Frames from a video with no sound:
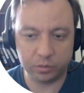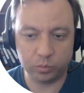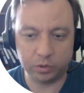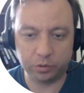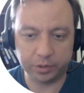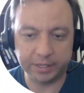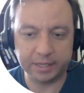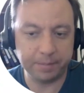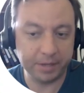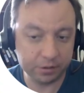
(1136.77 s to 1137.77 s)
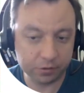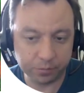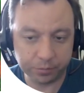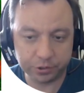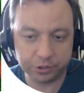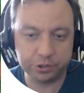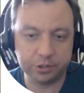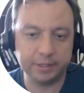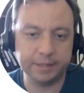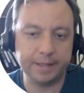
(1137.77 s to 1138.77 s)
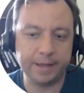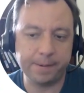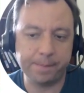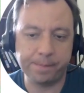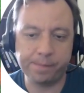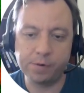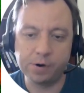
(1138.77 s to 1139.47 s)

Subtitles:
we're looking at elemental composition in them.